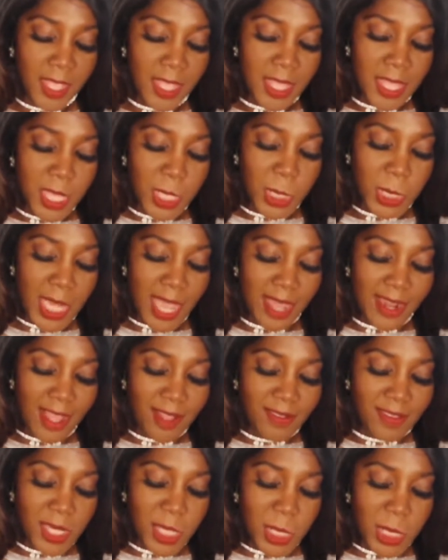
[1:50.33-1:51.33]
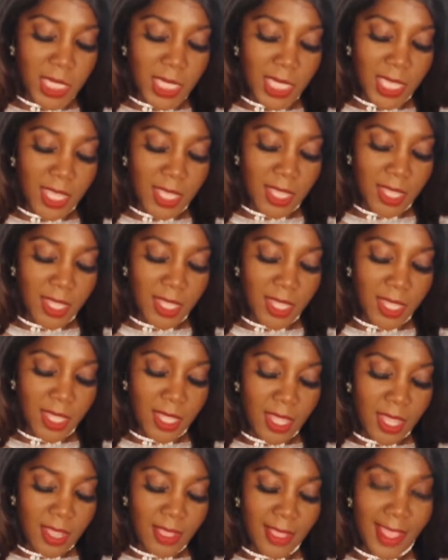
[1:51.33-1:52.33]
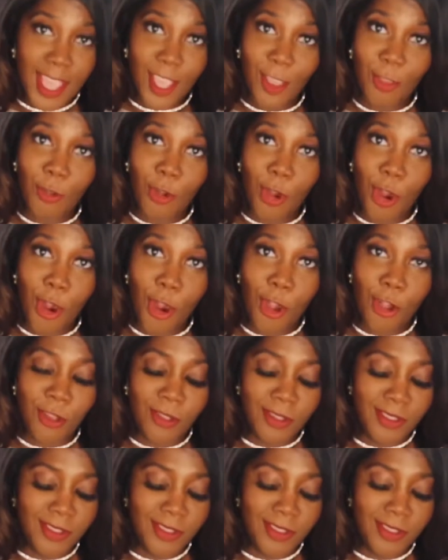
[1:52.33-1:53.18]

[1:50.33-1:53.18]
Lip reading: shout out to Jilly. Thank you, girl.